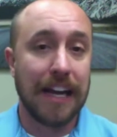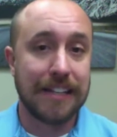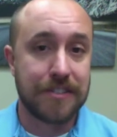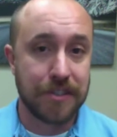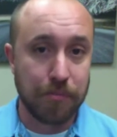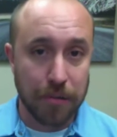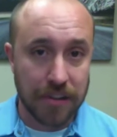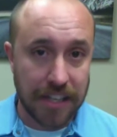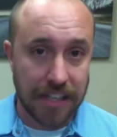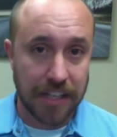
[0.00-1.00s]
I do
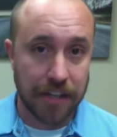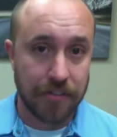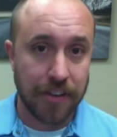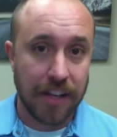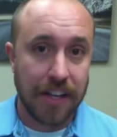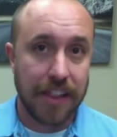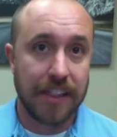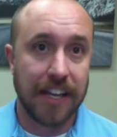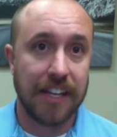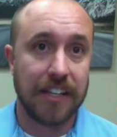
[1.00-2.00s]
believe
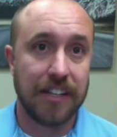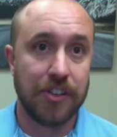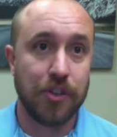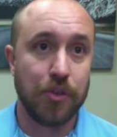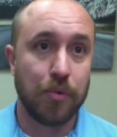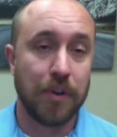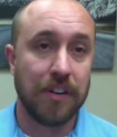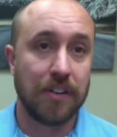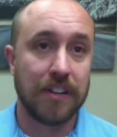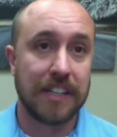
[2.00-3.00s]
that you
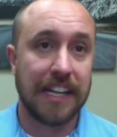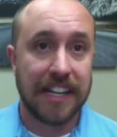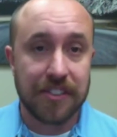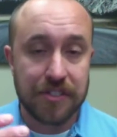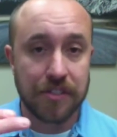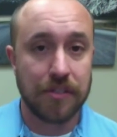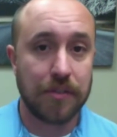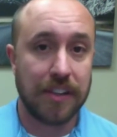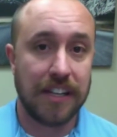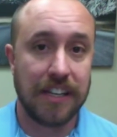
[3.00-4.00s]
will get
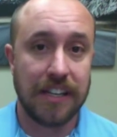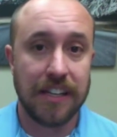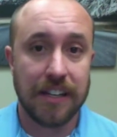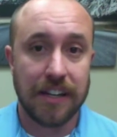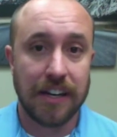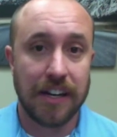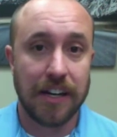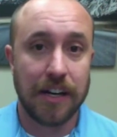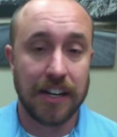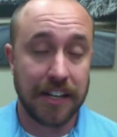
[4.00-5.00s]
into the
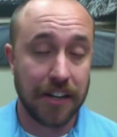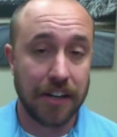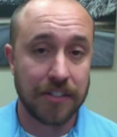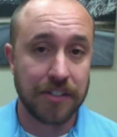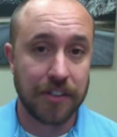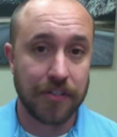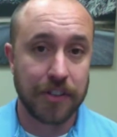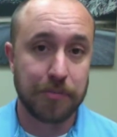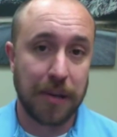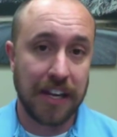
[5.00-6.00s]
uh, get onto the
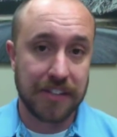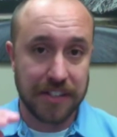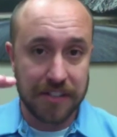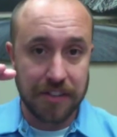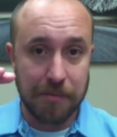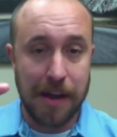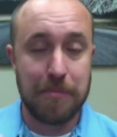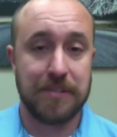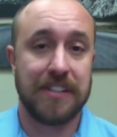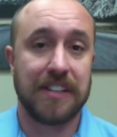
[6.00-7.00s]
first page into the
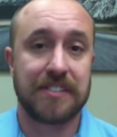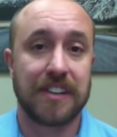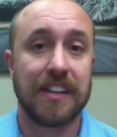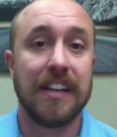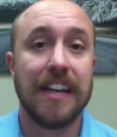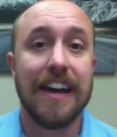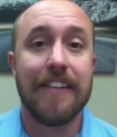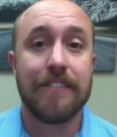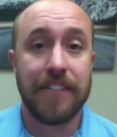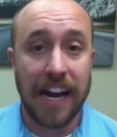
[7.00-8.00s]
map section
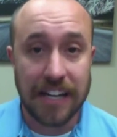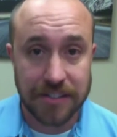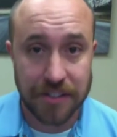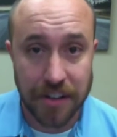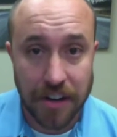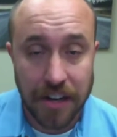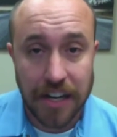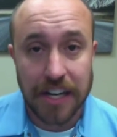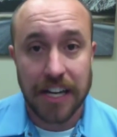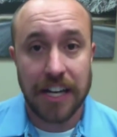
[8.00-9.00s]
faster
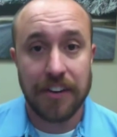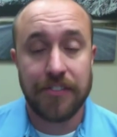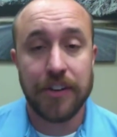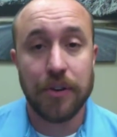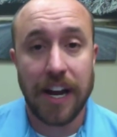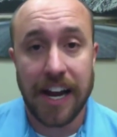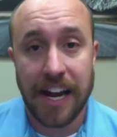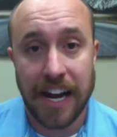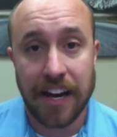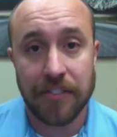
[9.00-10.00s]
if you
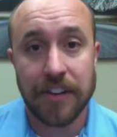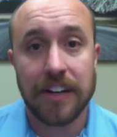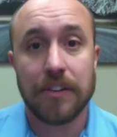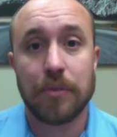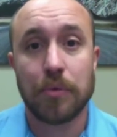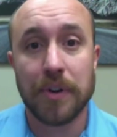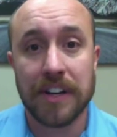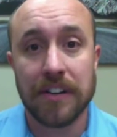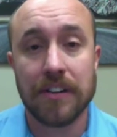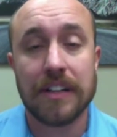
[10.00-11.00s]
have
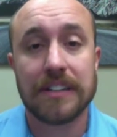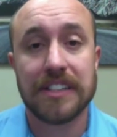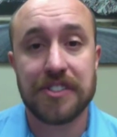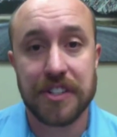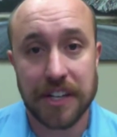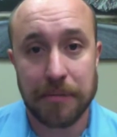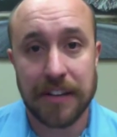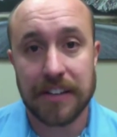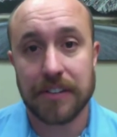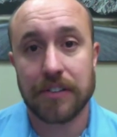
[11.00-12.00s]
real
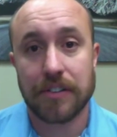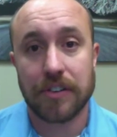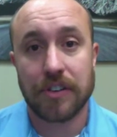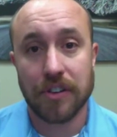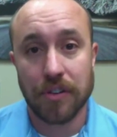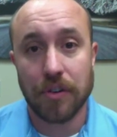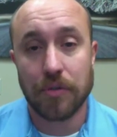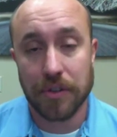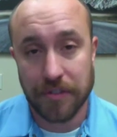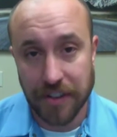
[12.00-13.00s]
legitimate Google
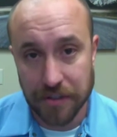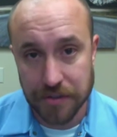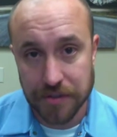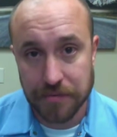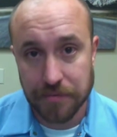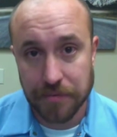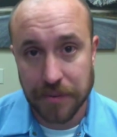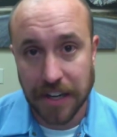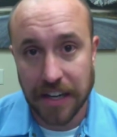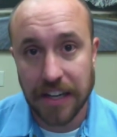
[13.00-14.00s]
reviews.
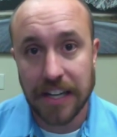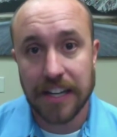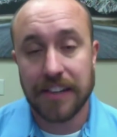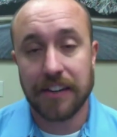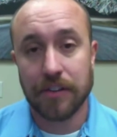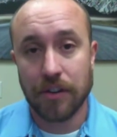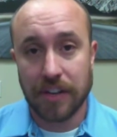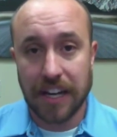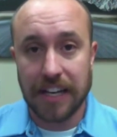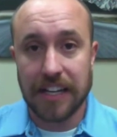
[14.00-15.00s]
Okay, that are
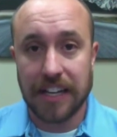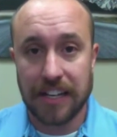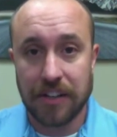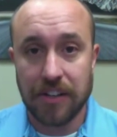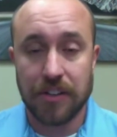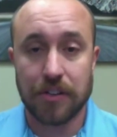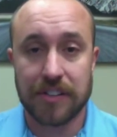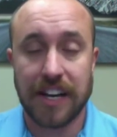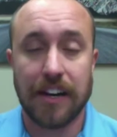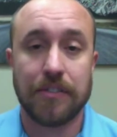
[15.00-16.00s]
located in your
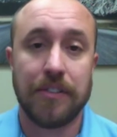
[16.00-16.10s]
town.